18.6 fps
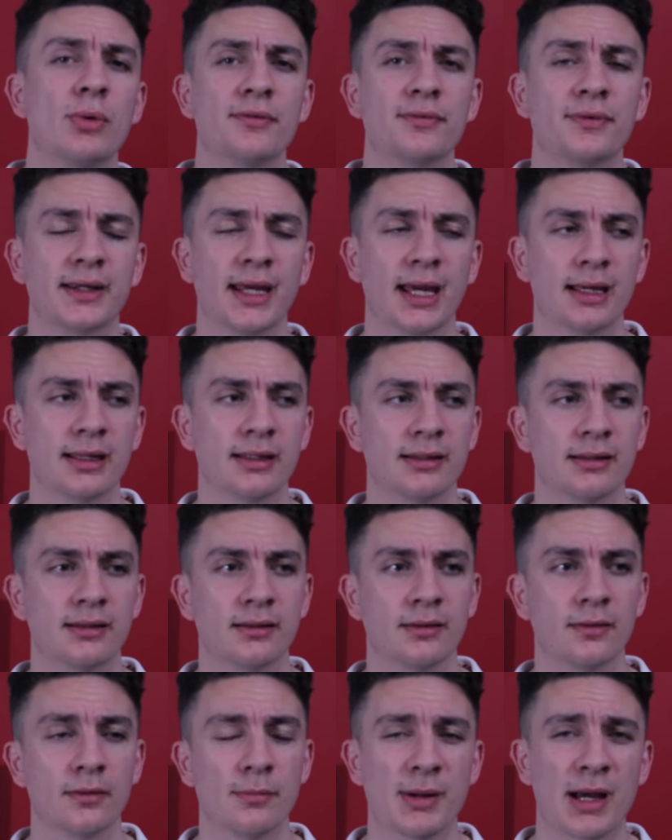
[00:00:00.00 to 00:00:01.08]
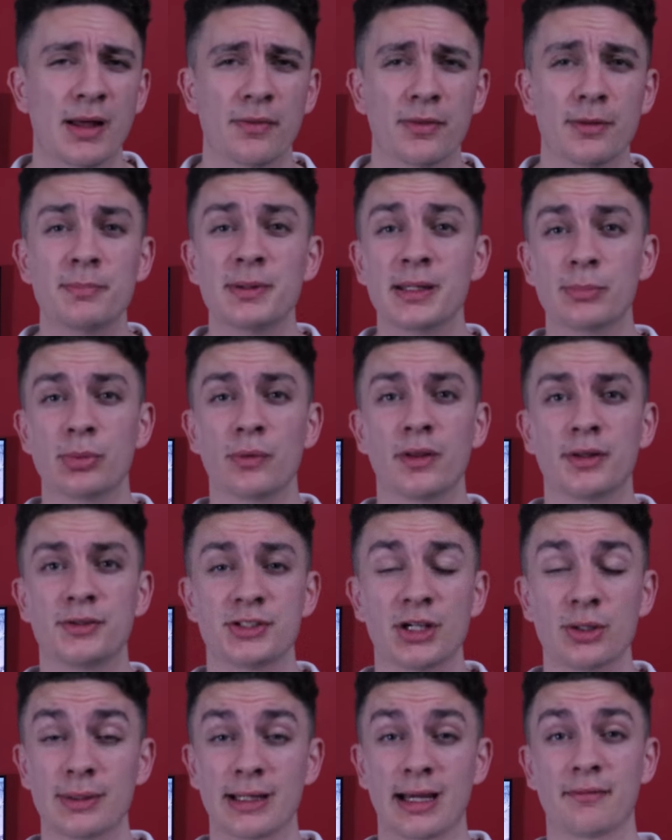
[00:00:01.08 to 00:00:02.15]
we're forgetting about the people that
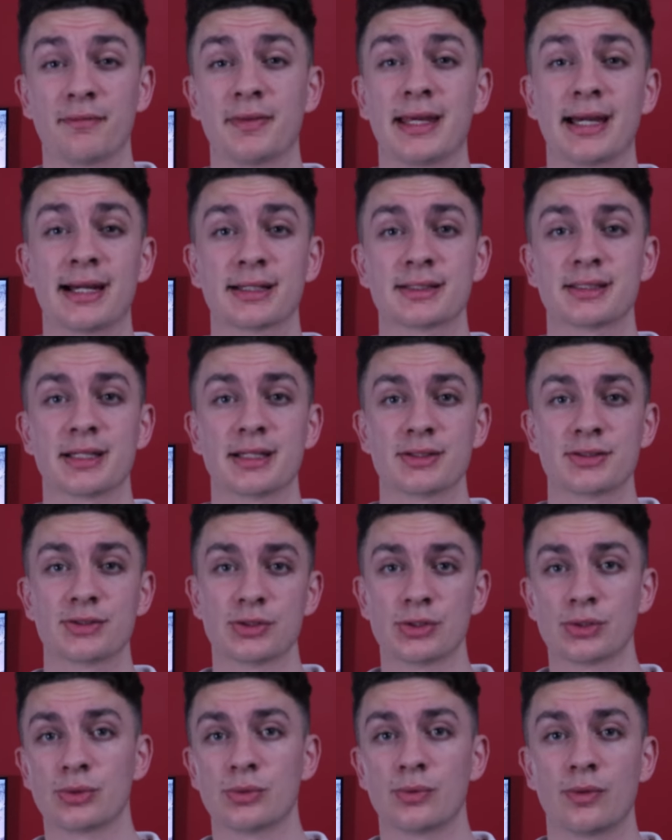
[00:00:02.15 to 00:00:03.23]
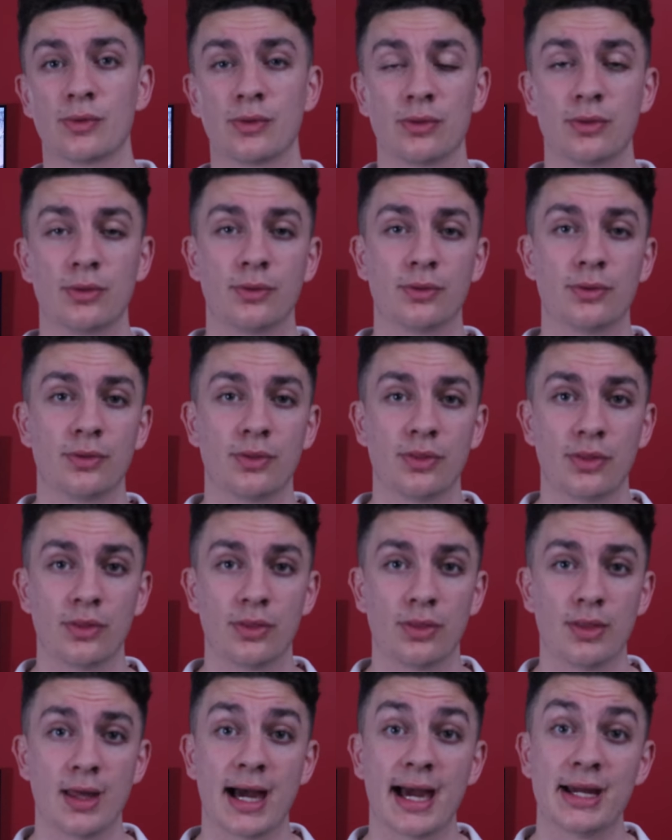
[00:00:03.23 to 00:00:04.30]
don't have the access to
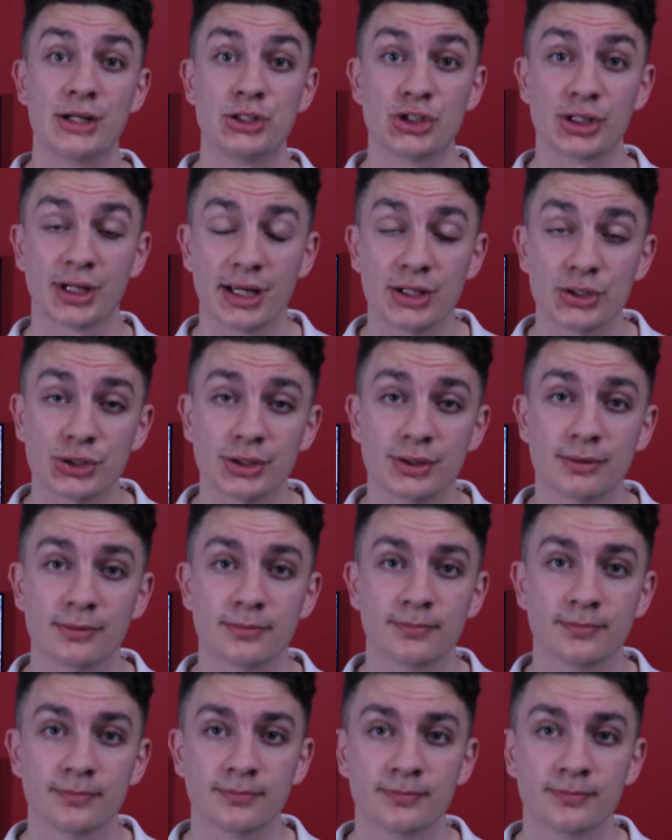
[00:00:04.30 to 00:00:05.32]
that education.